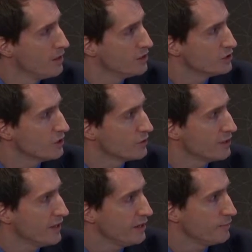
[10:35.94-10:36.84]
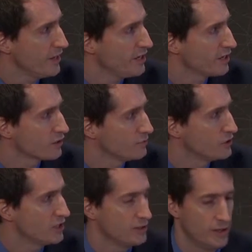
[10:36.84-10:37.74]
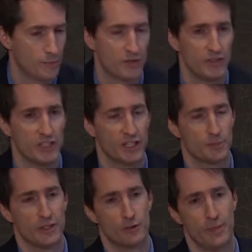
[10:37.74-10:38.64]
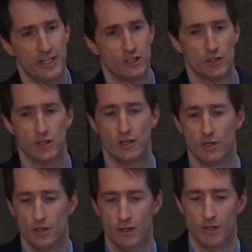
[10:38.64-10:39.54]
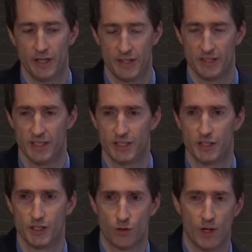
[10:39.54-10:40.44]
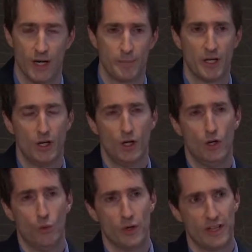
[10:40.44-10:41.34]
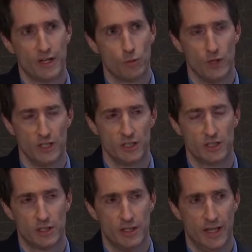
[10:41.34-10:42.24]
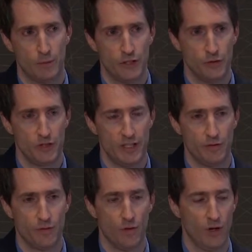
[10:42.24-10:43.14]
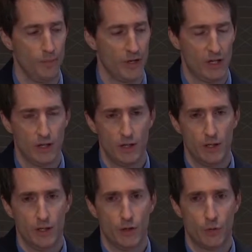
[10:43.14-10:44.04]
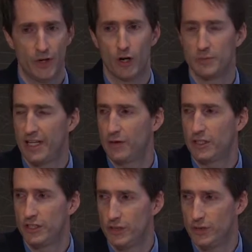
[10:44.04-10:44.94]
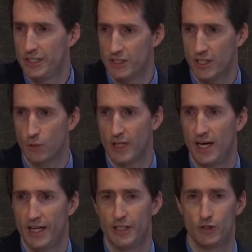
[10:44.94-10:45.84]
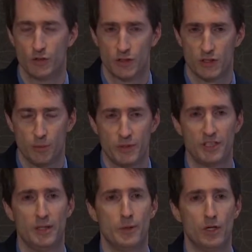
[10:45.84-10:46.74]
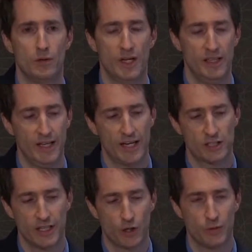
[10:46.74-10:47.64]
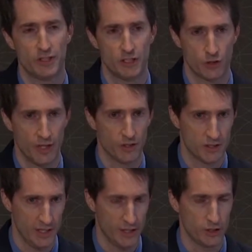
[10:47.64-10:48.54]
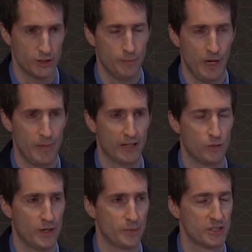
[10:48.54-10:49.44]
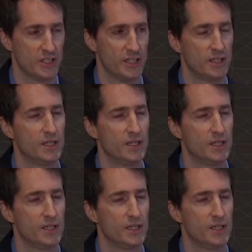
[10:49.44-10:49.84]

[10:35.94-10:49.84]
So they made another um, number of adjustments based on, on the things I just described. One thing was they reduced it from three arms down to two. They stuck with a high dose versus a placebo, and they actually increased the trial size by about 20%.